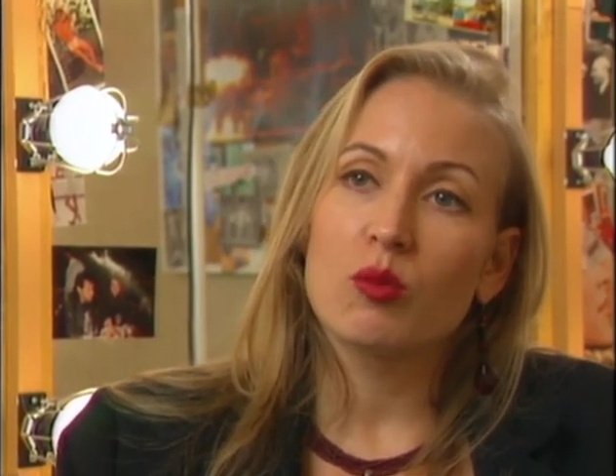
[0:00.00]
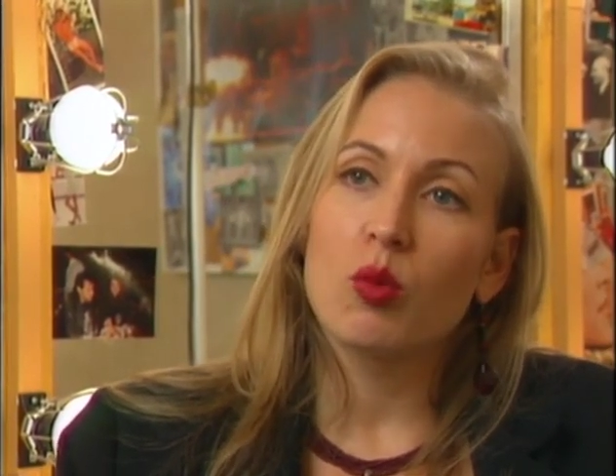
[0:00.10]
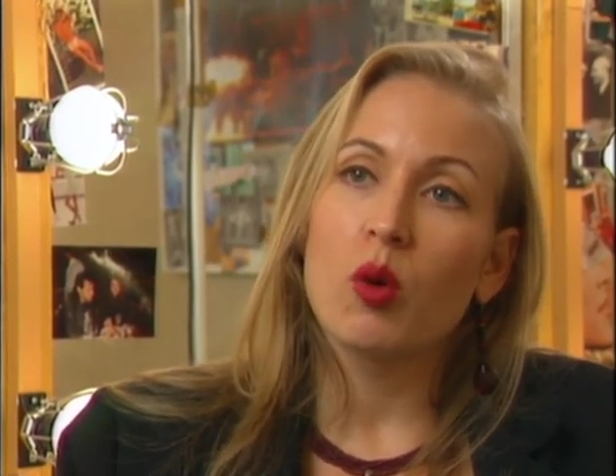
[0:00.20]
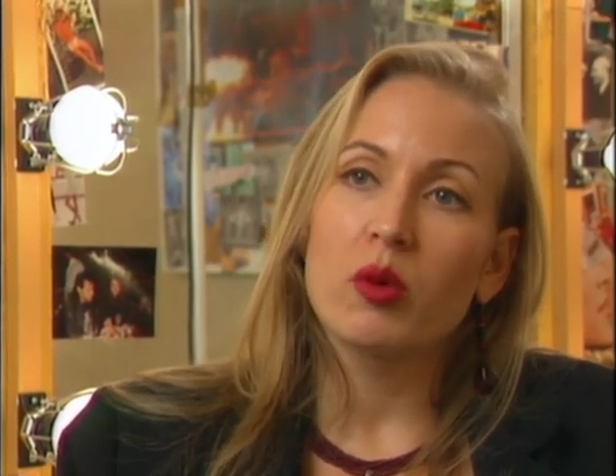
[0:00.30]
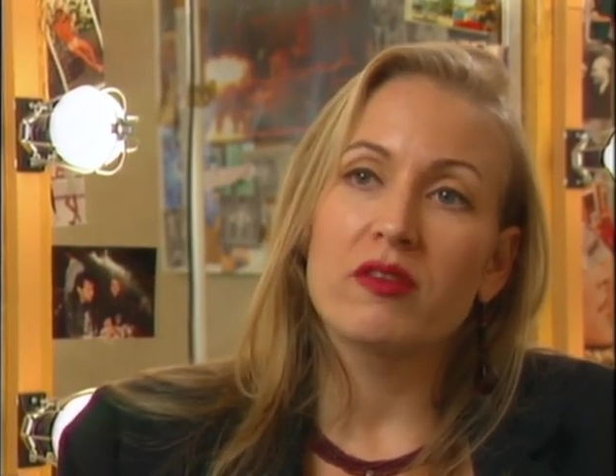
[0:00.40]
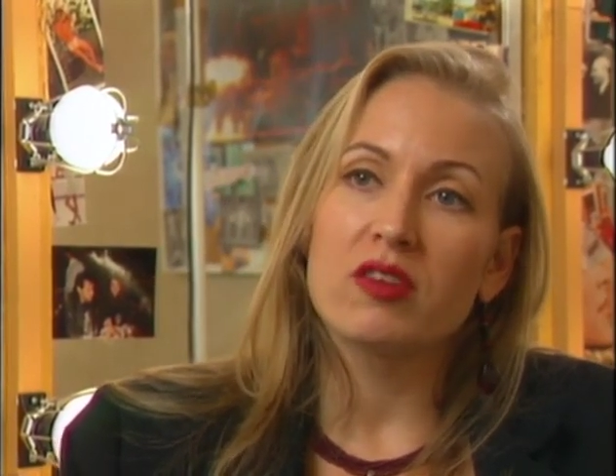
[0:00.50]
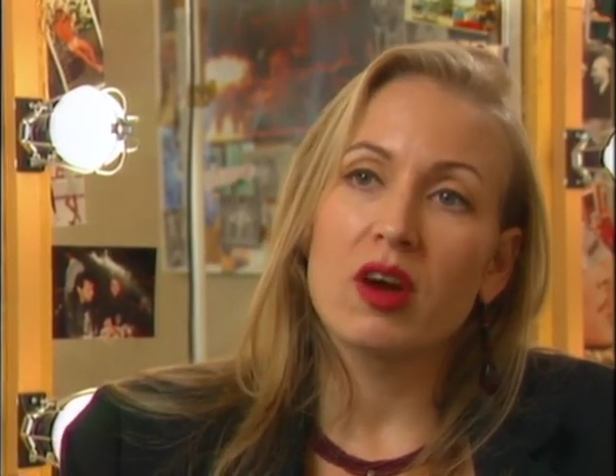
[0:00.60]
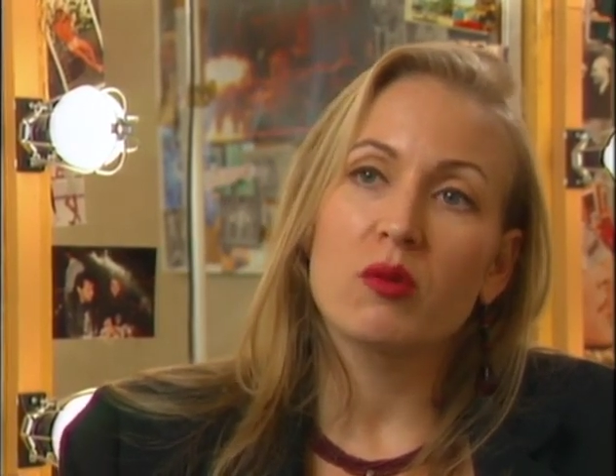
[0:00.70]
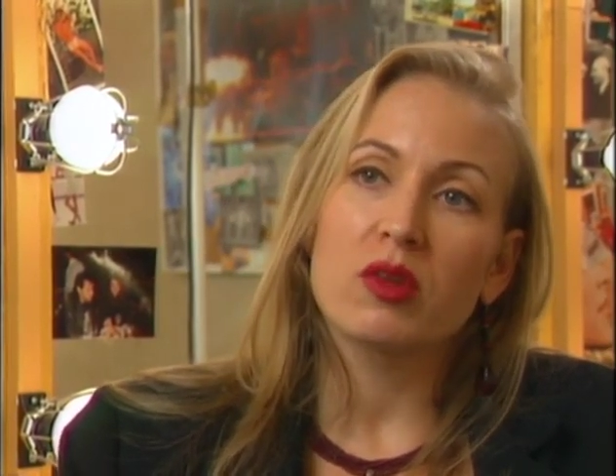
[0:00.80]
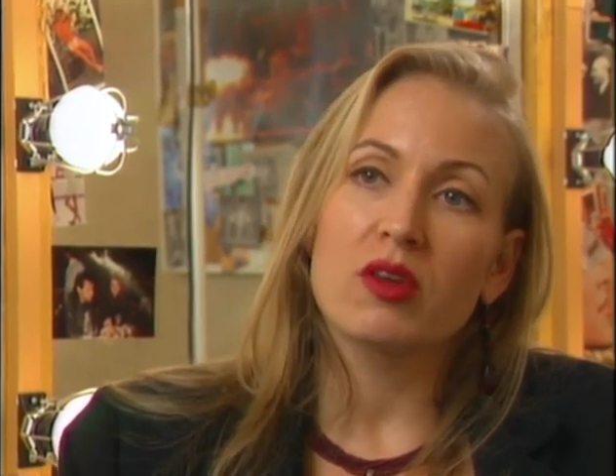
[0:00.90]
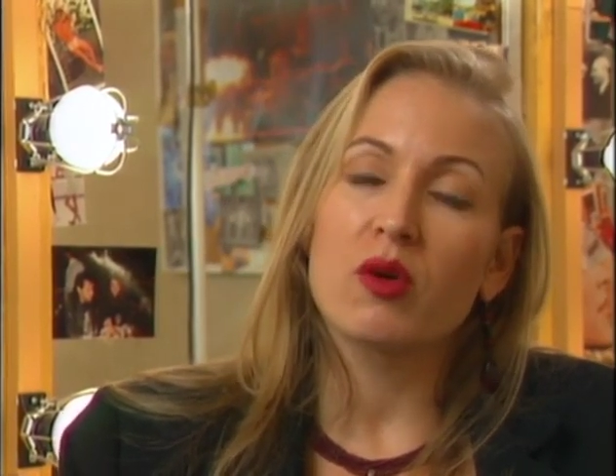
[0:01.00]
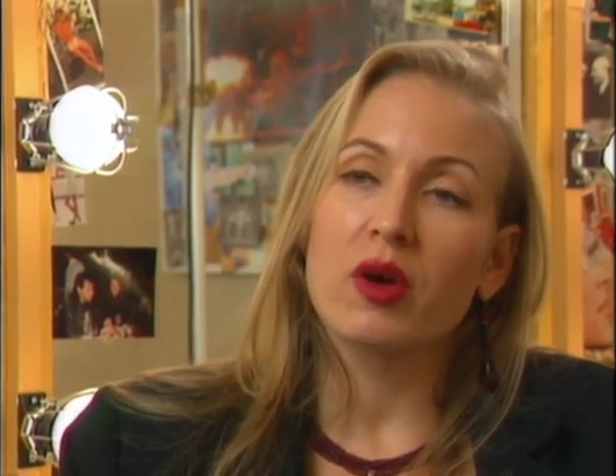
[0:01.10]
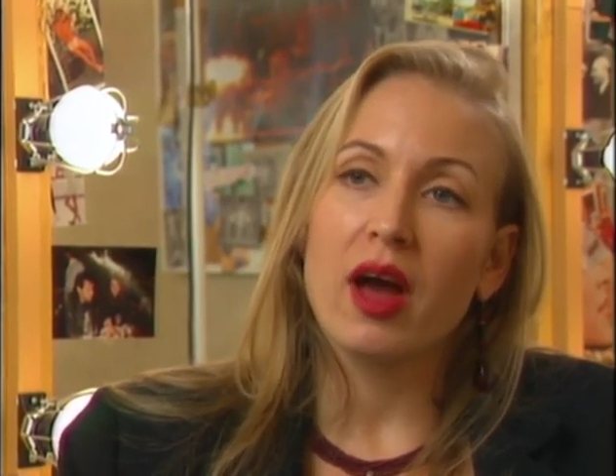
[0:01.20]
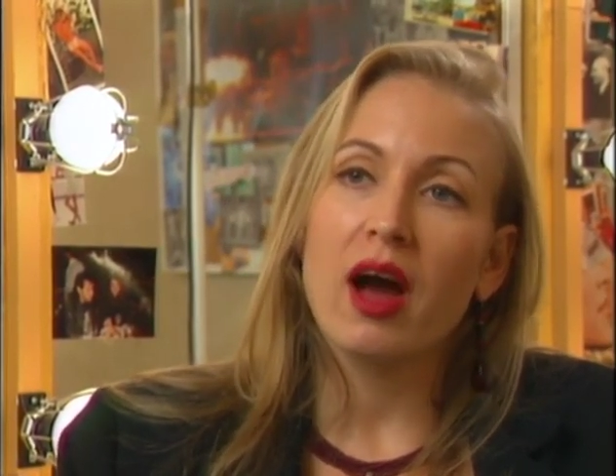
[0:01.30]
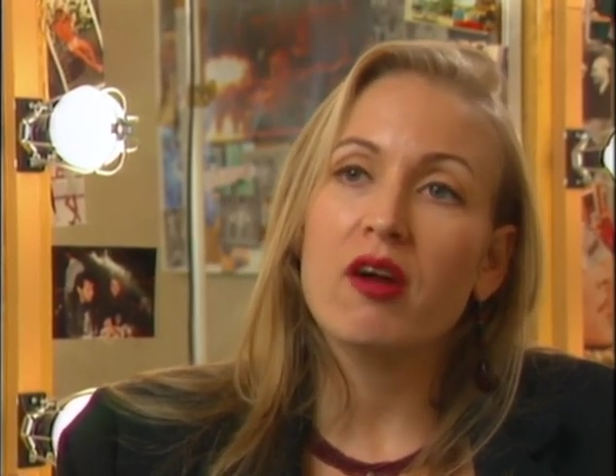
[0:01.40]
what we've done with the
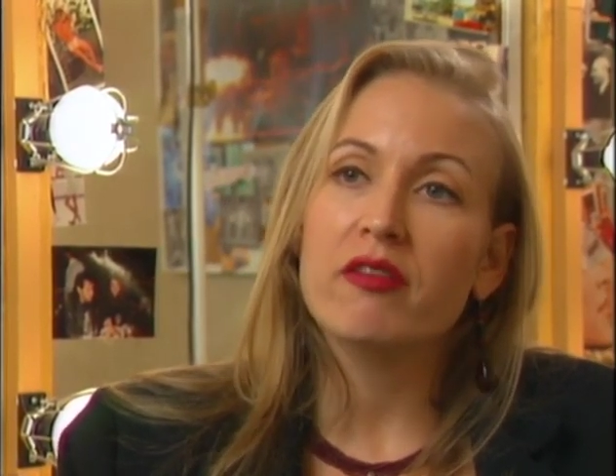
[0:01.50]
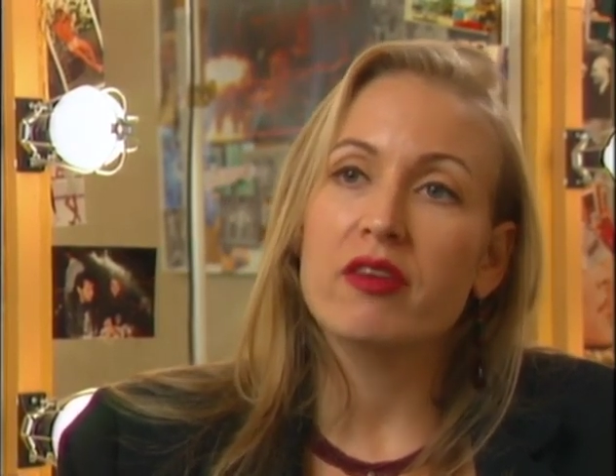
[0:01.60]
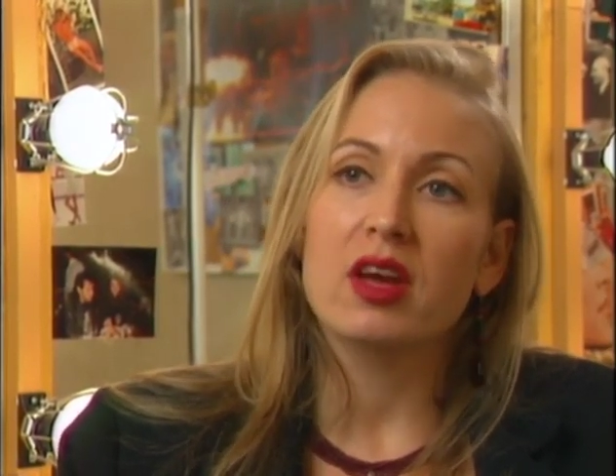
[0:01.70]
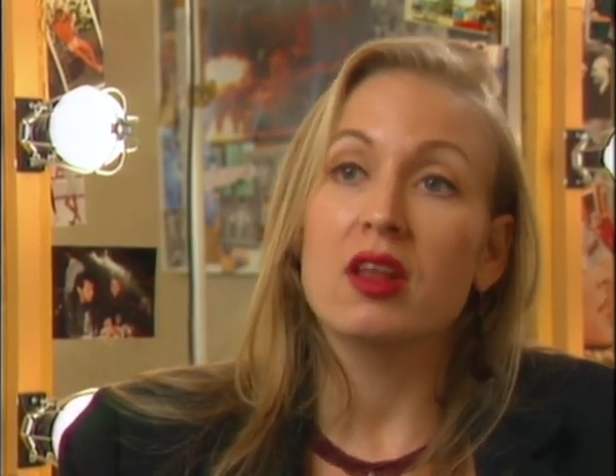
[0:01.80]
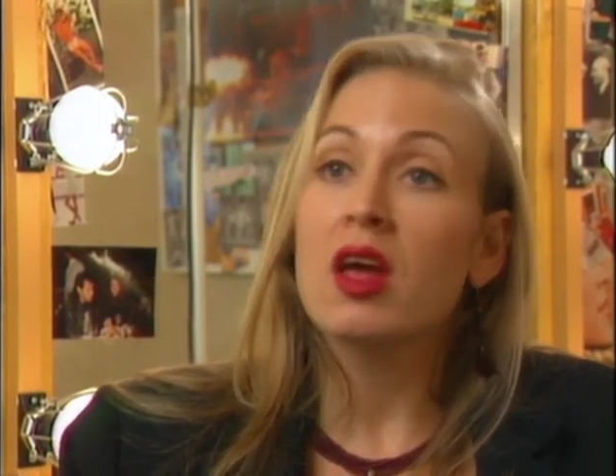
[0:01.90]
choreography.